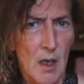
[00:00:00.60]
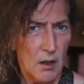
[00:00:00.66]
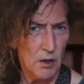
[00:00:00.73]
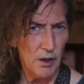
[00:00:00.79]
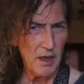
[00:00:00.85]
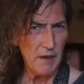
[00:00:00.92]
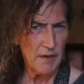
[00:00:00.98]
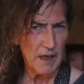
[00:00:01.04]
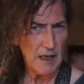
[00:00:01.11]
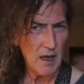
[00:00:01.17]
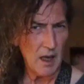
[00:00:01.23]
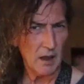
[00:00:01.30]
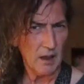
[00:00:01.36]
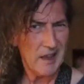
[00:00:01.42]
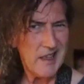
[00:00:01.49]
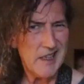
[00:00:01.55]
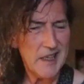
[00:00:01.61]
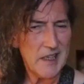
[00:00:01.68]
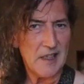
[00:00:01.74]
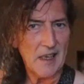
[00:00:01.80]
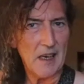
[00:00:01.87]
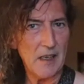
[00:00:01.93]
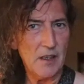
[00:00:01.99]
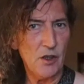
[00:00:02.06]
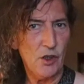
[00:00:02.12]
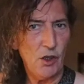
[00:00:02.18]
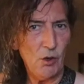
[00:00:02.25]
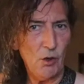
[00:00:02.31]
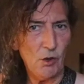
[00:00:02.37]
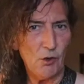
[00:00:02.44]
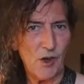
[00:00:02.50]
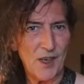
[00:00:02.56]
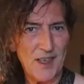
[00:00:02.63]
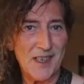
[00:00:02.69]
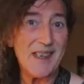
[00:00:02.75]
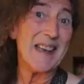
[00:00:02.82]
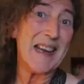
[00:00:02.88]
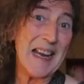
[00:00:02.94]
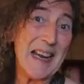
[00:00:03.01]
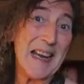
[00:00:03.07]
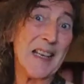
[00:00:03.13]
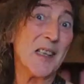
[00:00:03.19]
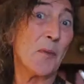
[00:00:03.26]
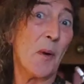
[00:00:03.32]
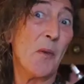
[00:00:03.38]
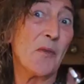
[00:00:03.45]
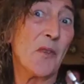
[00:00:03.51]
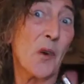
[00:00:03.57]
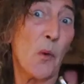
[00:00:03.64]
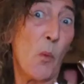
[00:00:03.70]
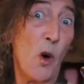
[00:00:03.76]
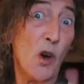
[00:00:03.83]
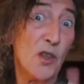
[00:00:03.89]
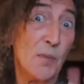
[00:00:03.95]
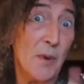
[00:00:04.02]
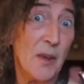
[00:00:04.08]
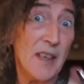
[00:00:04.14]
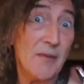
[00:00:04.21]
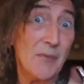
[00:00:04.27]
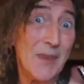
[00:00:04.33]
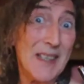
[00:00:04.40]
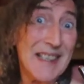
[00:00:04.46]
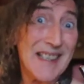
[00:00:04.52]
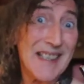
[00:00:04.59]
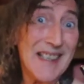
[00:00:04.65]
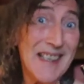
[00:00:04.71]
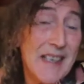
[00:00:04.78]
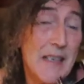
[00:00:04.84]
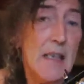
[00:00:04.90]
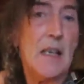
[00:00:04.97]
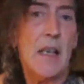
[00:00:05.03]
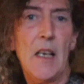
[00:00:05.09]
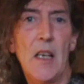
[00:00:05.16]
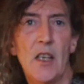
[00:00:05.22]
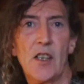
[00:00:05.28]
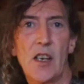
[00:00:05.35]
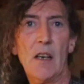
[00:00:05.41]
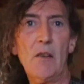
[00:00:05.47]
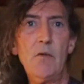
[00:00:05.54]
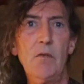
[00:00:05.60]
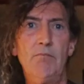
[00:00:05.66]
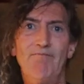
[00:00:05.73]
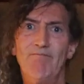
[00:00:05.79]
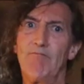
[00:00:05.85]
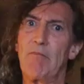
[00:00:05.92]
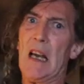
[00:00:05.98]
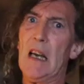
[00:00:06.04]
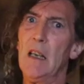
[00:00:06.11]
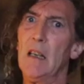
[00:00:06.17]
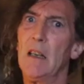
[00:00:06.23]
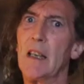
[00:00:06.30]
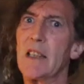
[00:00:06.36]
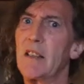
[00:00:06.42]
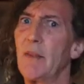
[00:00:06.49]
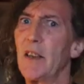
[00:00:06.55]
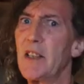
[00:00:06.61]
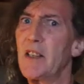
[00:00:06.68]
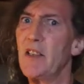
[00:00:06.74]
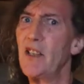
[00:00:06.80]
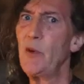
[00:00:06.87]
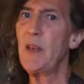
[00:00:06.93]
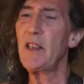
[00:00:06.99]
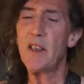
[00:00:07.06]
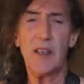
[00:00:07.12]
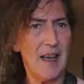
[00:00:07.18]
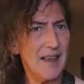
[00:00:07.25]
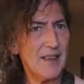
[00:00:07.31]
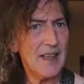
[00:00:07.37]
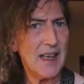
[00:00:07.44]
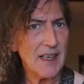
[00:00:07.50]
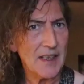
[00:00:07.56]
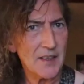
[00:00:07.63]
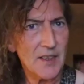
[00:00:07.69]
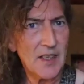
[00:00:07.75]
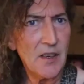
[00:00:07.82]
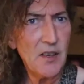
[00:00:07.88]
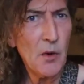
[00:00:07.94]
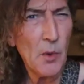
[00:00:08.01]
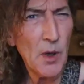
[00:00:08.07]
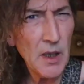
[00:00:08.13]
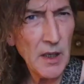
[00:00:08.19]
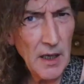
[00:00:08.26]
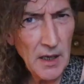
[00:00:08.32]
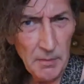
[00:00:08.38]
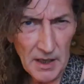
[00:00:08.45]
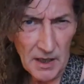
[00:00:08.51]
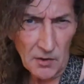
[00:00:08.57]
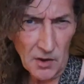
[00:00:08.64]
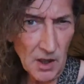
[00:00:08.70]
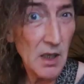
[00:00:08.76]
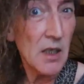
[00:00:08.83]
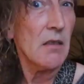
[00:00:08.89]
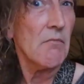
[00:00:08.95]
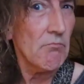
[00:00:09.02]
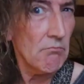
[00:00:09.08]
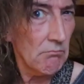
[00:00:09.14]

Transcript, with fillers: Good evening, uh, ladies and Georges. Yes, well, we've got a Washburn, haven't we, you see? So, let's listen to it, and then I'll tell you what I can about it.